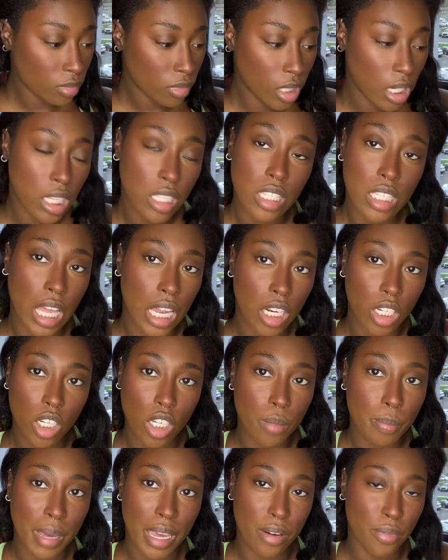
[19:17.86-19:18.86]
It's not a
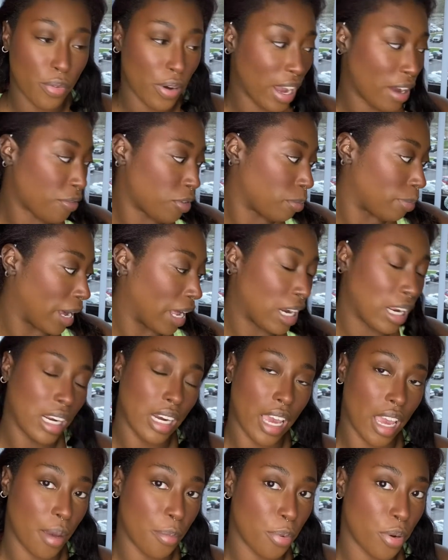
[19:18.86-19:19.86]
look made for everybody, and
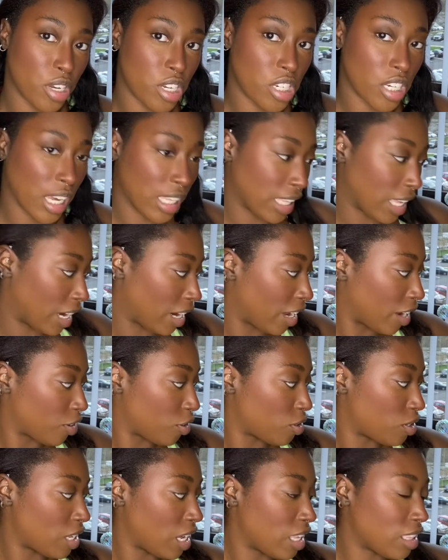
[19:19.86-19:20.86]
I appreciate that. I
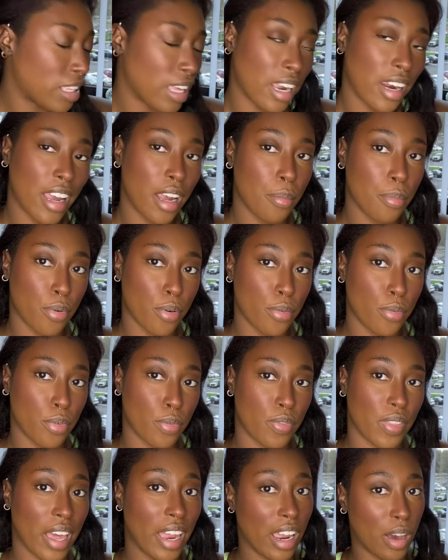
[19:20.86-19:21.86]
understand that. I approve
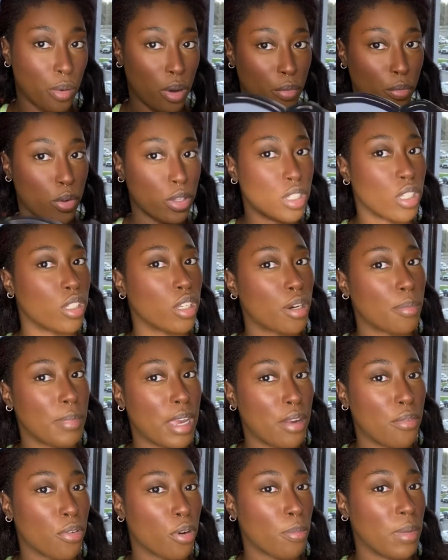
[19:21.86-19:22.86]
of that. However, it's a look
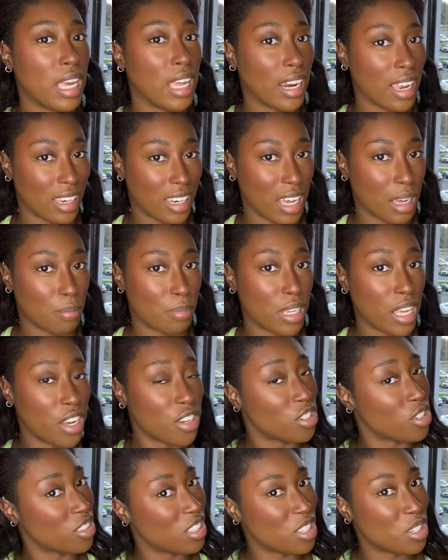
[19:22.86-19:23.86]
made for me, and I like blush,
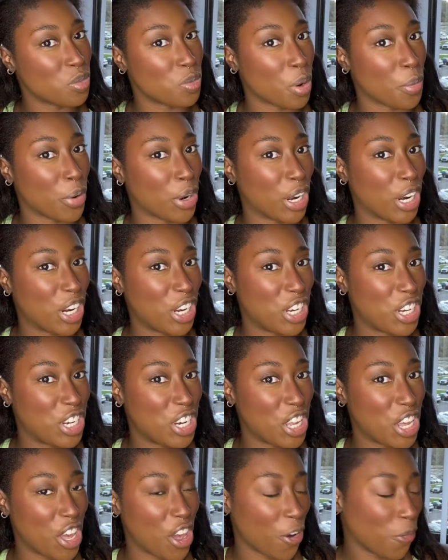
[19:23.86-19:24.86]
so this is what we're going to
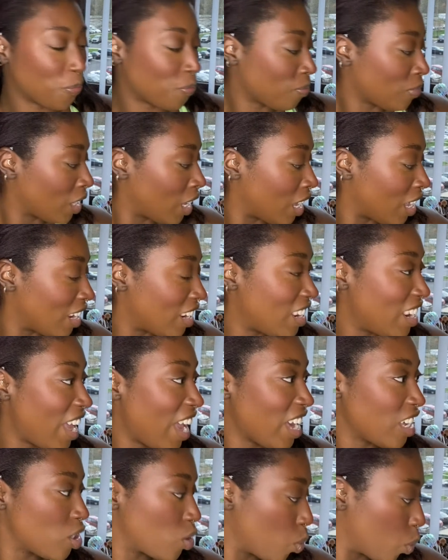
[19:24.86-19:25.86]
do.
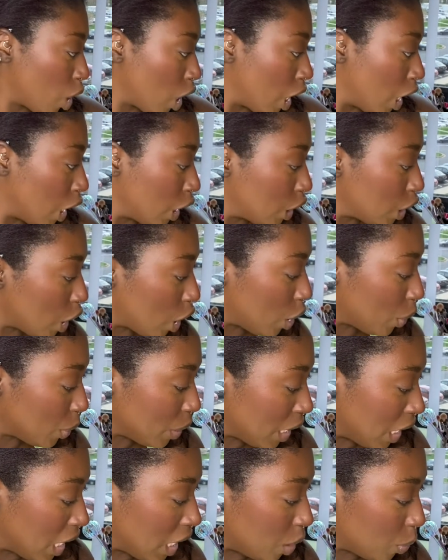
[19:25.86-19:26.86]
Next, we're going to go
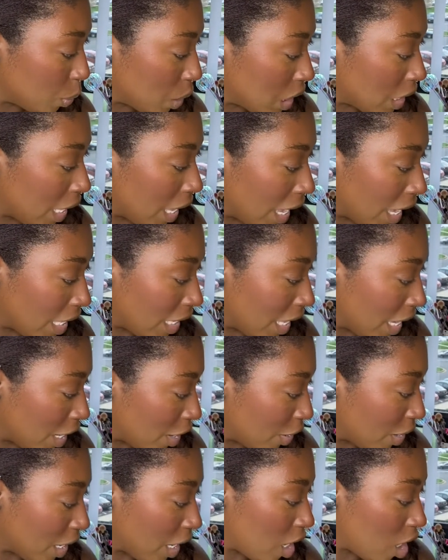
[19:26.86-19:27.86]
in with
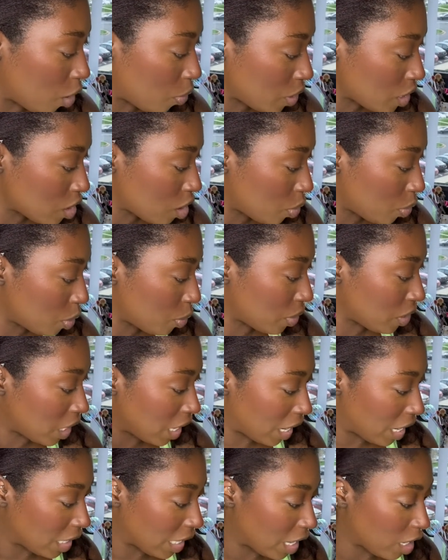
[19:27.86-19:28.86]
highlighter, and I always go in with
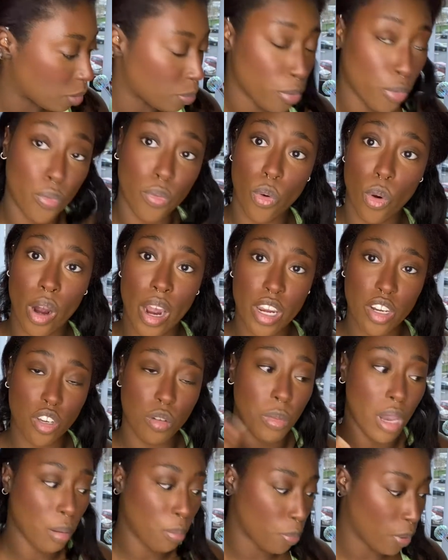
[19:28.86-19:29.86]
highlighter before I do
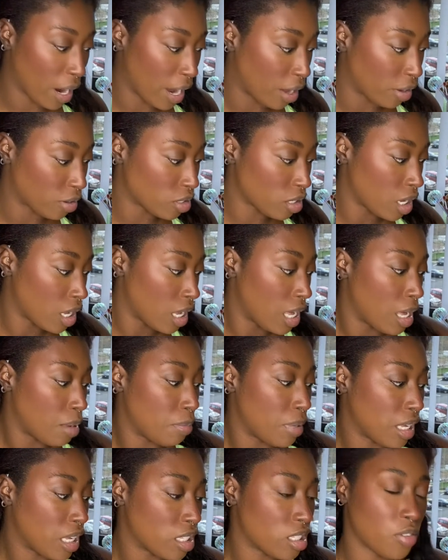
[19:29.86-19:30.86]
my brows,
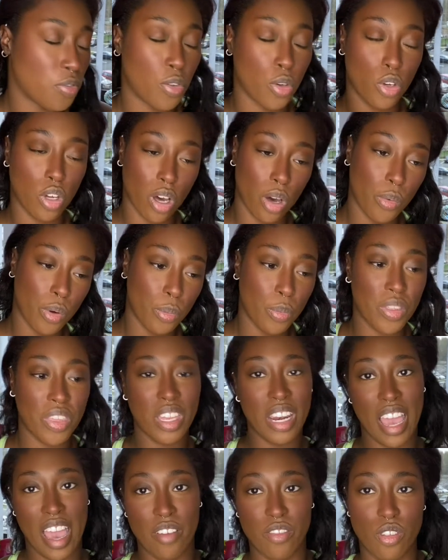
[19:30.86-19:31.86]
because if you go in with
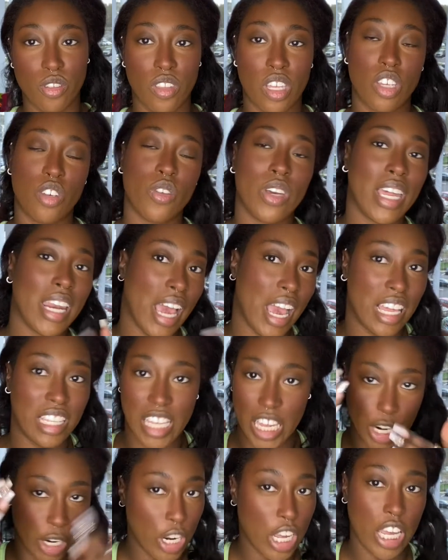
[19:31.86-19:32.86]
it after, then you get
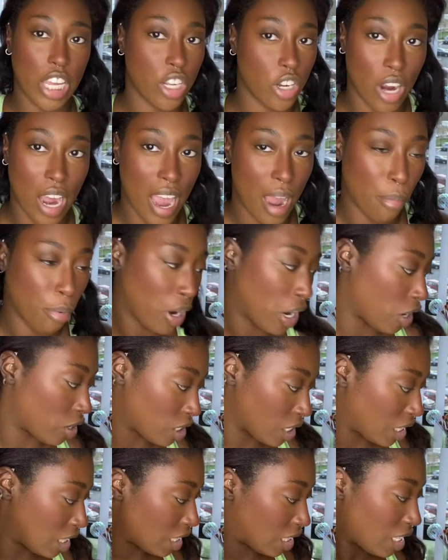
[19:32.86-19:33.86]
highlighter in your eyebrows,
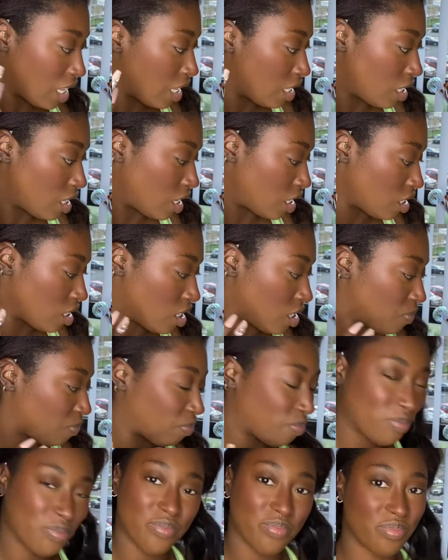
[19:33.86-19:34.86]
and
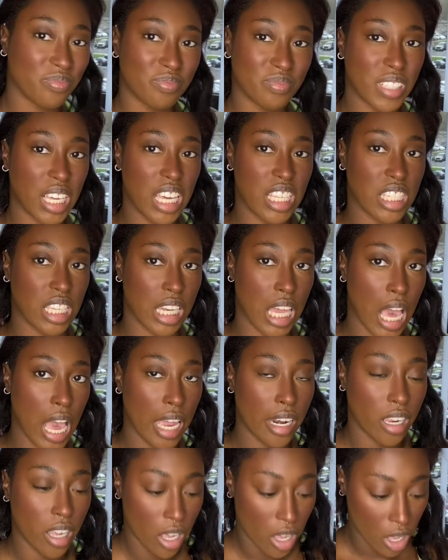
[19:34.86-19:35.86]
it's a
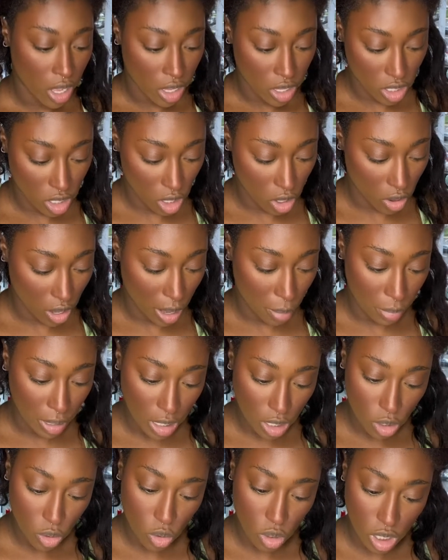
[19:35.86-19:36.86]
lot. So I'm going
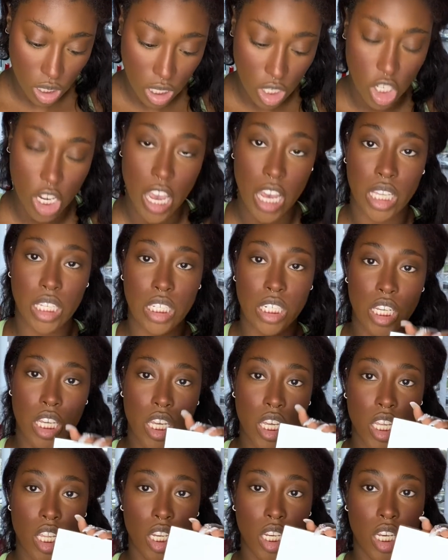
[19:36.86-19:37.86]
to use the Jaclyn
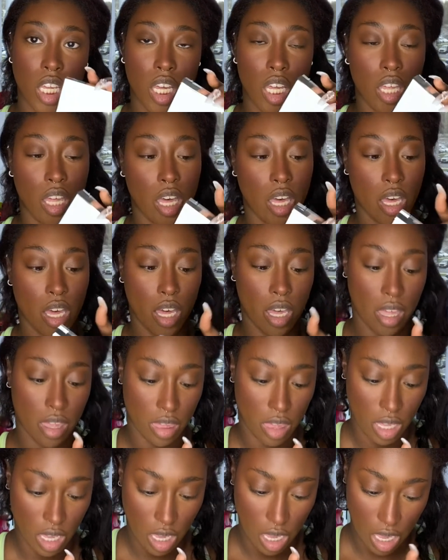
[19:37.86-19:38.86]
Hill,
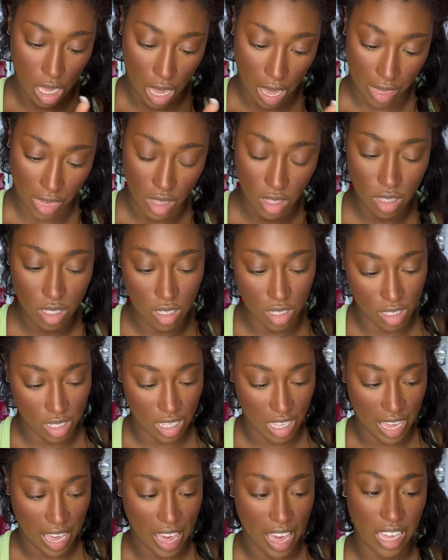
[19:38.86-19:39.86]
I think this is
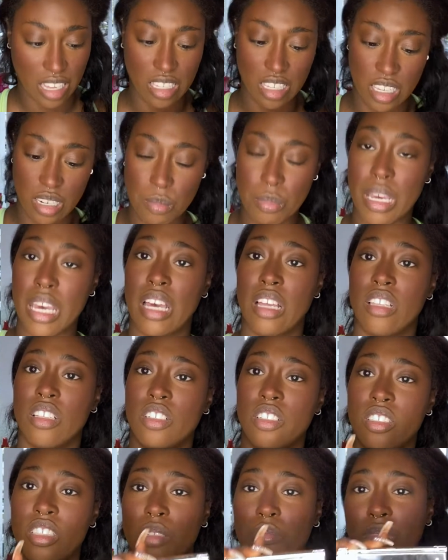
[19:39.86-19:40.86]
the Accent palette
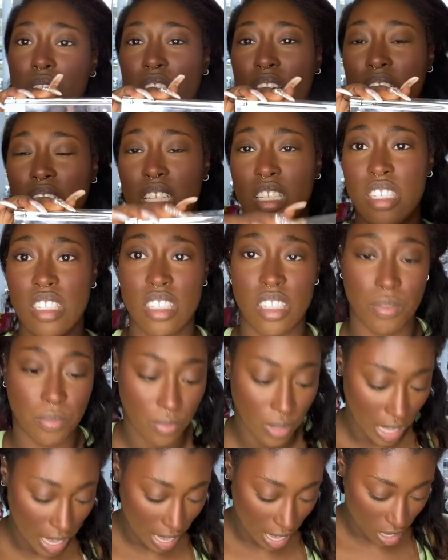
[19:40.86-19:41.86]
or something, and this is the
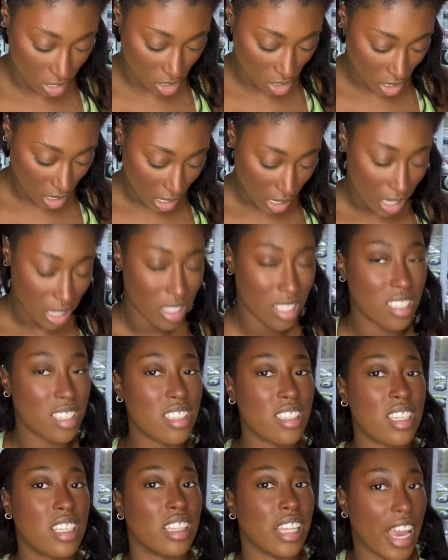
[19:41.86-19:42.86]
Flash. This is
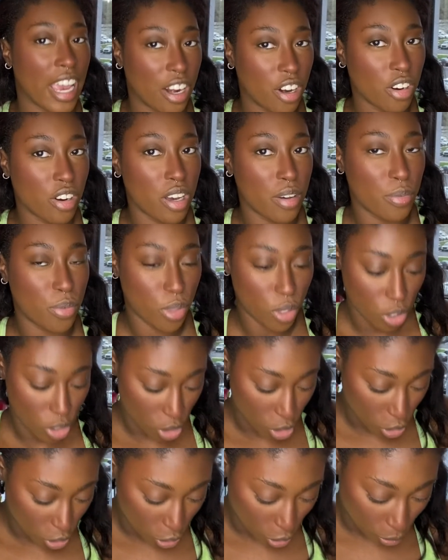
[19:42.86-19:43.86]
the lighter of the
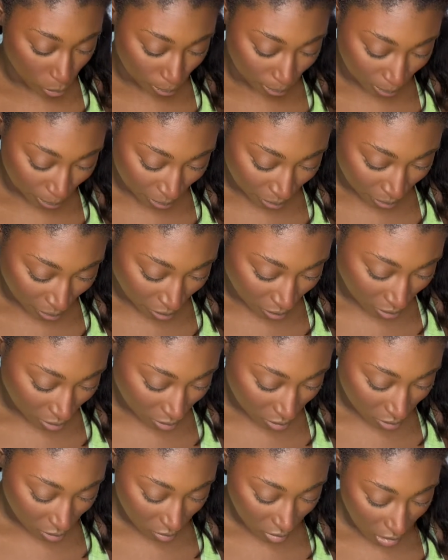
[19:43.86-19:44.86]
two,
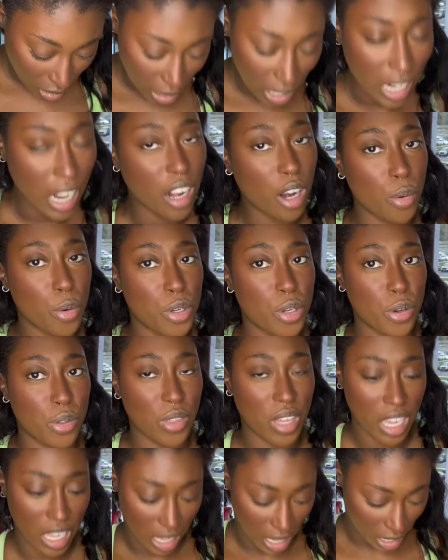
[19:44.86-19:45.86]
and I know what you're
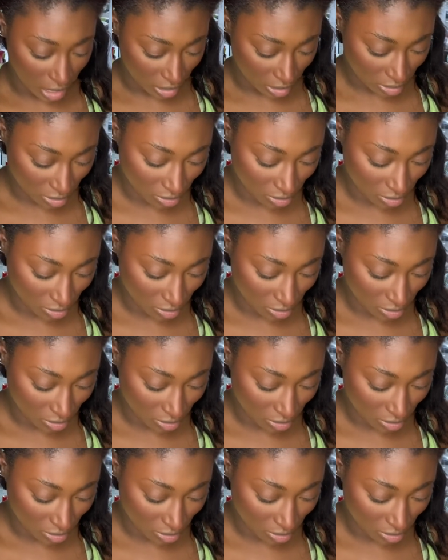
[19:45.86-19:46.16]
thinking.